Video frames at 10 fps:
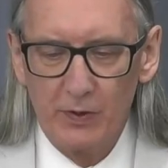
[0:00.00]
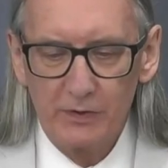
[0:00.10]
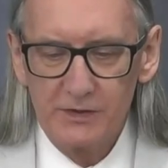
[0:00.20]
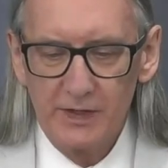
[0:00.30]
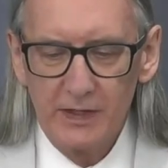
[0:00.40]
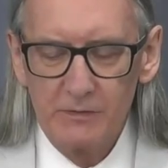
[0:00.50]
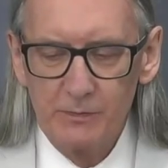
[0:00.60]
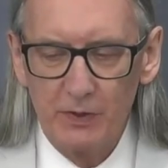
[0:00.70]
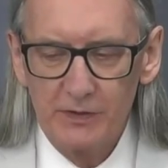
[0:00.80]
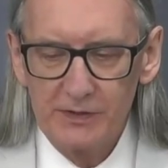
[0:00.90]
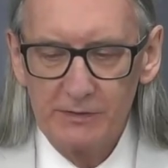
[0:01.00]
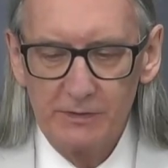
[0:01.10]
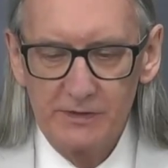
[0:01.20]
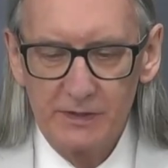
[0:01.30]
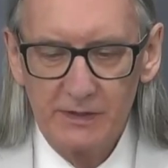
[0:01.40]
policy, incomes policy
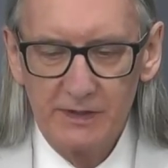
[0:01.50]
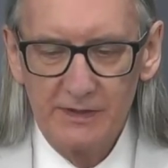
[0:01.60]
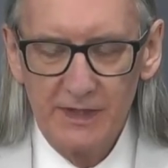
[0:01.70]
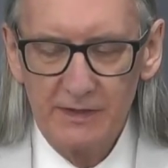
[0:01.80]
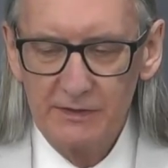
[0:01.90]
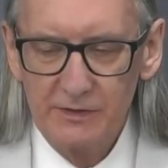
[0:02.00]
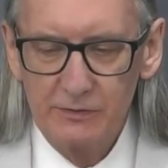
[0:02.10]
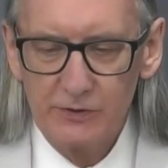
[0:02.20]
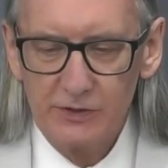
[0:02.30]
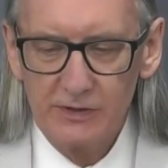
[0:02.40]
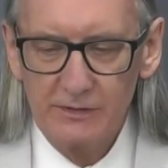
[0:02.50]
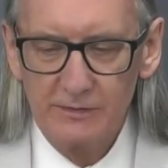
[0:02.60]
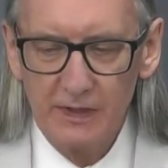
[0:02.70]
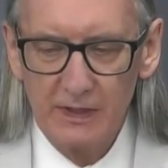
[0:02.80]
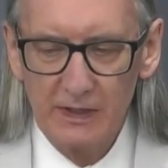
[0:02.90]
was intended to
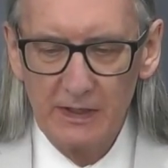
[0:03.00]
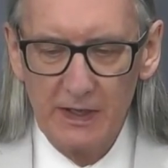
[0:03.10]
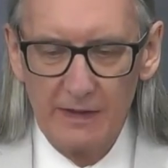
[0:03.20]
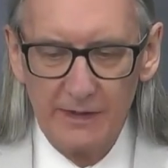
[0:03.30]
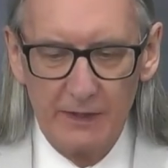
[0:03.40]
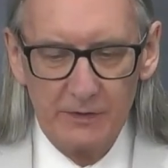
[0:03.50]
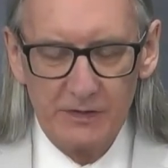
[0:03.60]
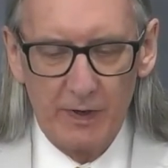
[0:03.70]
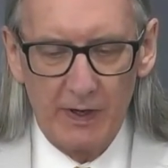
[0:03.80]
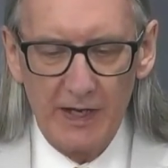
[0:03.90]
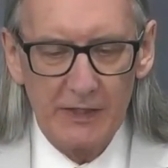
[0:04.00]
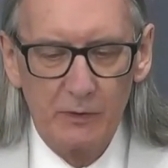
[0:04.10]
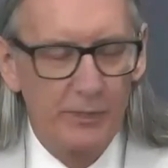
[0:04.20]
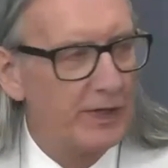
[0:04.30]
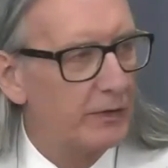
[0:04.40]
achieve, that it was about
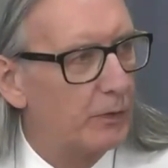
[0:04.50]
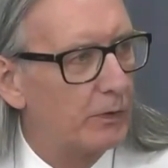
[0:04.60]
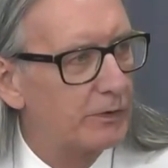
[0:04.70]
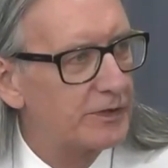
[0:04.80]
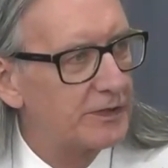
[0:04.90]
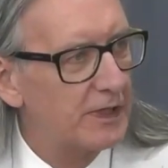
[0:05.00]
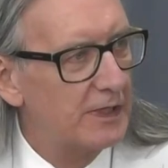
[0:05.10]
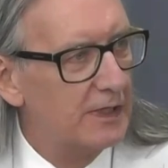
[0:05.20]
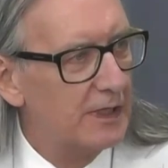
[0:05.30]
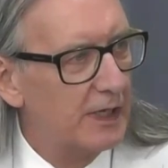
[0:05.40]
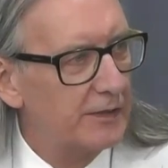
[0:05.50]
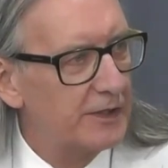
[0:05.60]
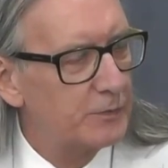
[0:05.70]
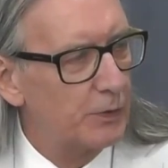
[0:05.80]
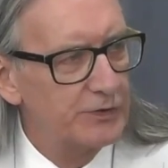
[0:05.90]
annual pay awards, and
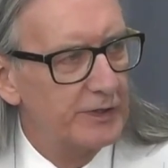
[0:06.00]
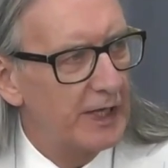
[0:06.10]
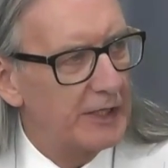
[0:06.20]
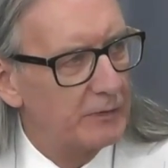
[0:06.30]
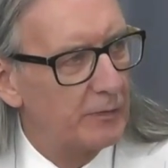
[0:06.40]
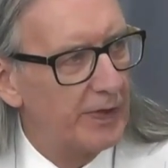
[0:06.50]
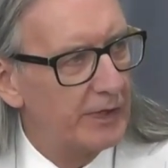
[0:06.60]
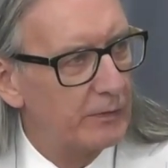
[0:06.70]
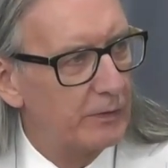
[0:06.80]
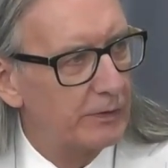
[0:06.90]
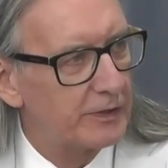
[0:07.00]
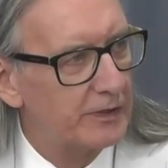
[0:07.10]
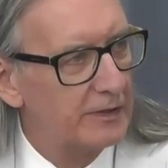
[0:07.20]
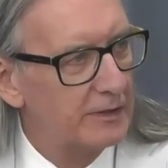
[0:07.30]
this wasn't an annual pay award.